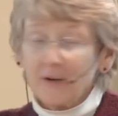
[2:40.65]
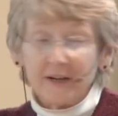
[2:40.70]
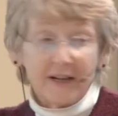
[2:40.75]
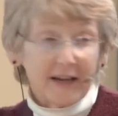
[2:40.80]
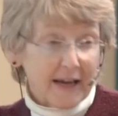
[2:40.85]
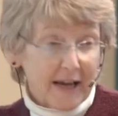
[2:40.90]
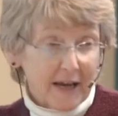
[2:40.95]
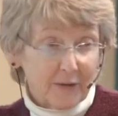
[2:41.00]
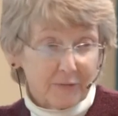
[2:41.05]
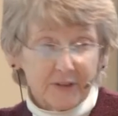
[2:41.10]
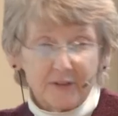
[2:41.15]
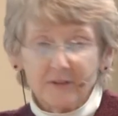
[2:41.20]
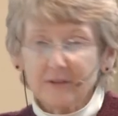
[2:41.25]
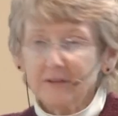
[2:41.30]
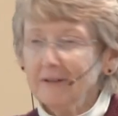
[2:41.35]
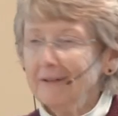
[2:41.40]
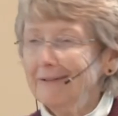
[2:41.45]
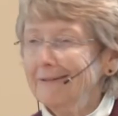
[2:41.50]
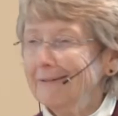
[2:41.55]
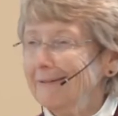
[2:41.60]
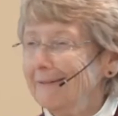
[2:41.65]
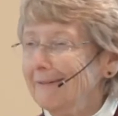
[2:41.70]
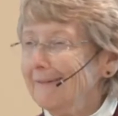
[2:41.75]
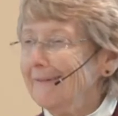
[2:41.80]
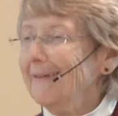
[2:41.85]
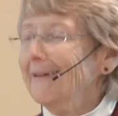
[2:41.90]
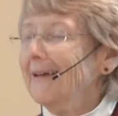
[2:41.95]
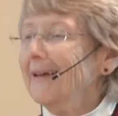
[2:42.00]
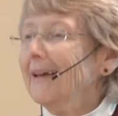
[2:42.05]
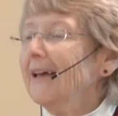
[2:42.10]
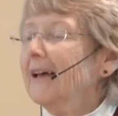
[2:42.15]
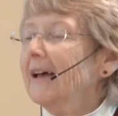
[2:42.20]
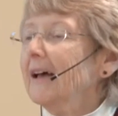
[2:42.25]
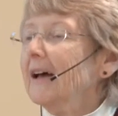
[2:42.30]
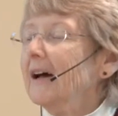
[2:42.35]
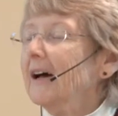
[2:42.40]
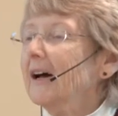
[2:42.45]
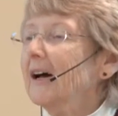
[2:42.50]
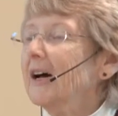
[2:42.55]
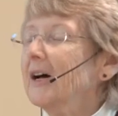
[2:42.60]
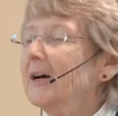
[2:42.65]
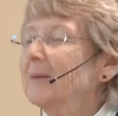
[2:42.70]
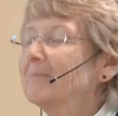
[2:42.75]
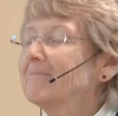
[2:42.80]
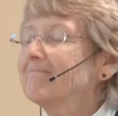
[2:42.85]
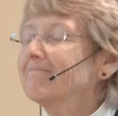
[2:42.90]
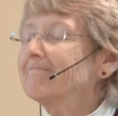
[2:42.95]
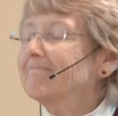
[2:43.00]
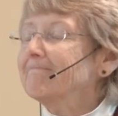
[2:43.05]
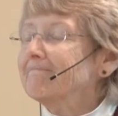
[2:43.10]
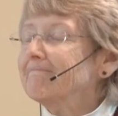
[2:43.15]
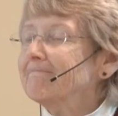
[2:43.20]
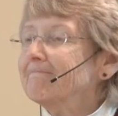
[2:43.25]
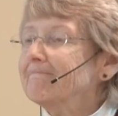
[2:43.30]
and I haven't, I